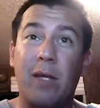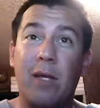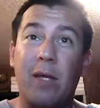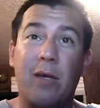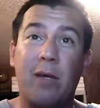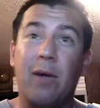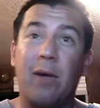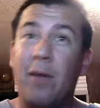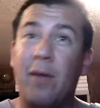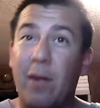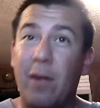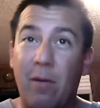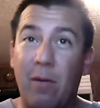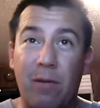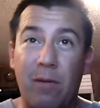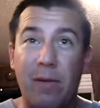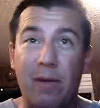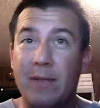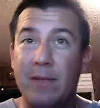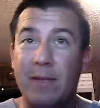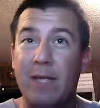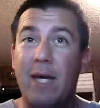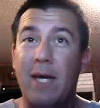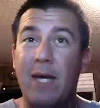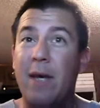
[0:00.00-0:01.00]
You go there
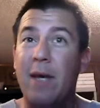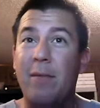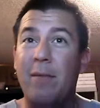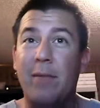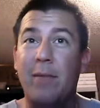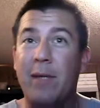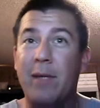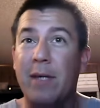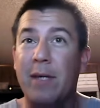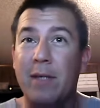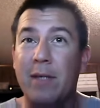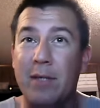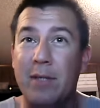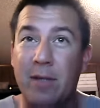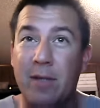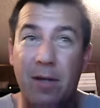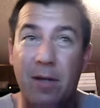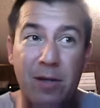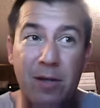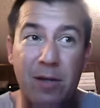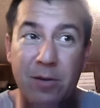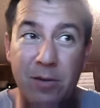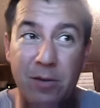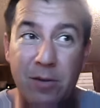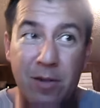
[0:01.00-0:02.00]
one time, you get
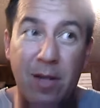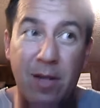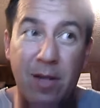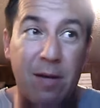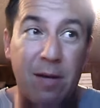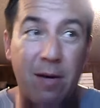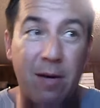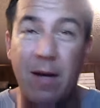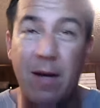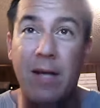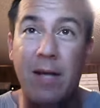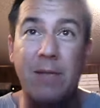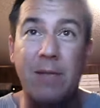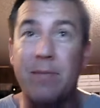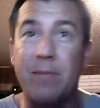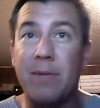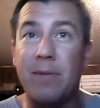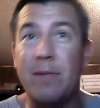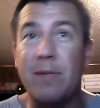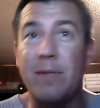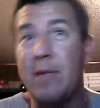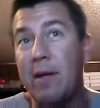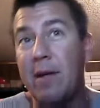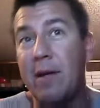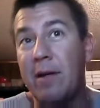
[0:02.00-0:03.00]
your $100
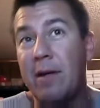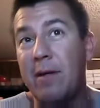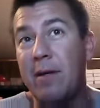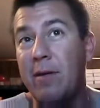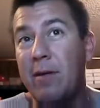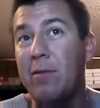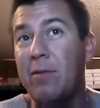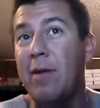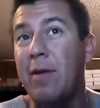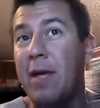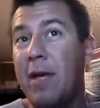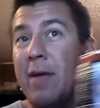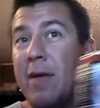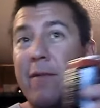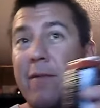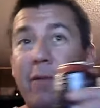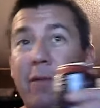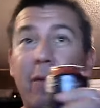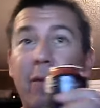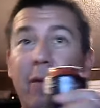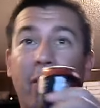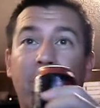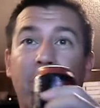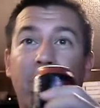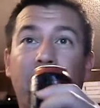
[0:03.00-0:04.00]
aspirin. Sorry, you can't
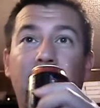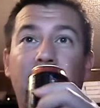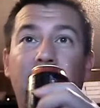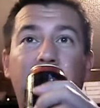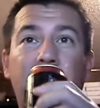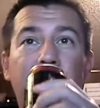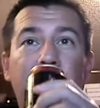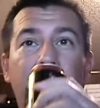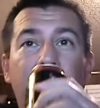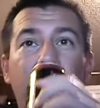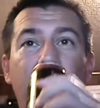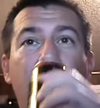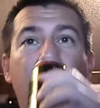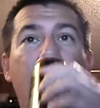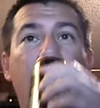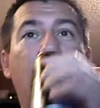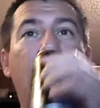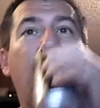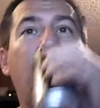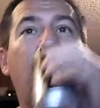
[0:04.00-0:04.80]
afford that. But,